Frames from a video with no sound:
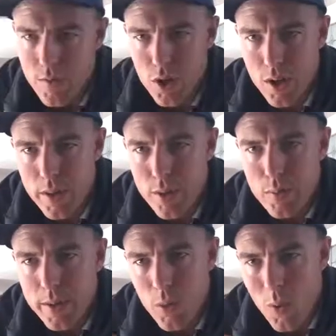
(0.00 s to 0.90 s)
you've got a little
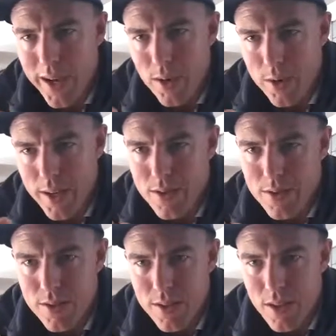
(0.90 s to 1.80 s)
bit of weight on
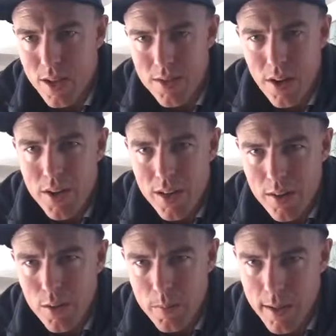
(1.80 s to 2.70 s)
this, it's only a
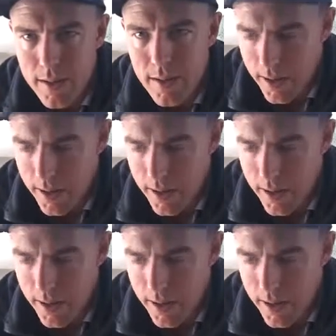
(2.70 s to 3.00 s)
little bit,